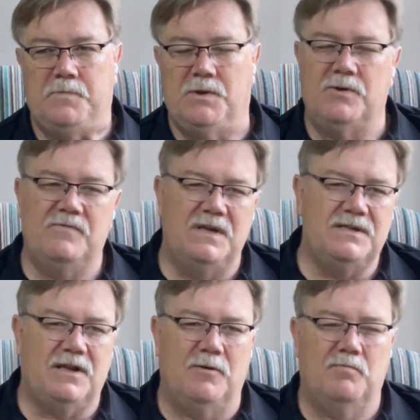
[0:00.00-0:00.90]
not of
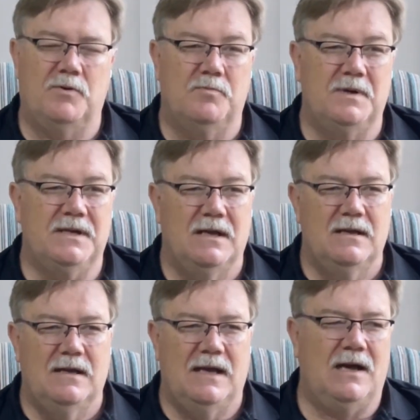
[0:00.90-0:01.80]
his temple, but
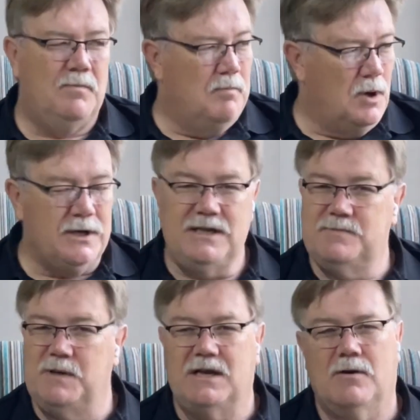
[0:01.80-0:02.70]
our bodies
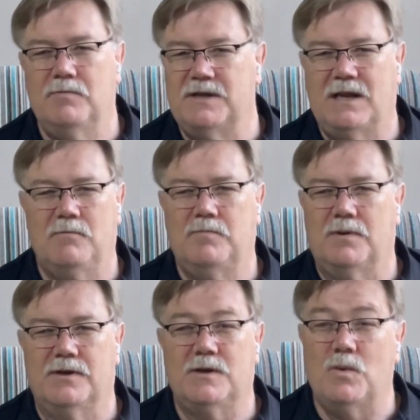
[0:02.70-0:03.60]
become the
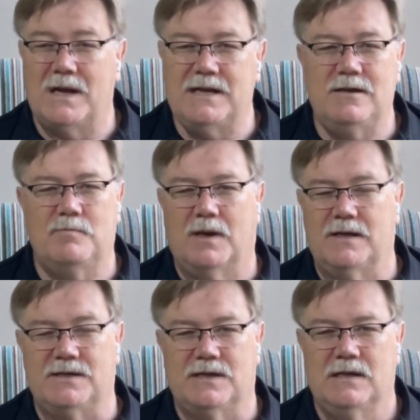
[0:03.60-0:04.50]
temple, the dwelling
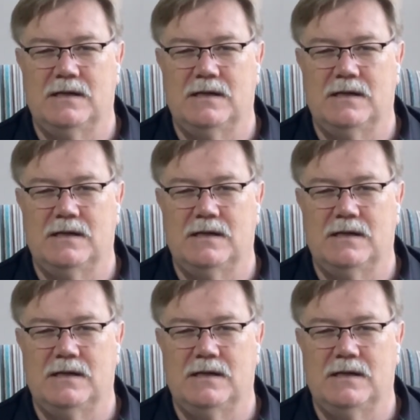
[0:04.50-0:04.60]
place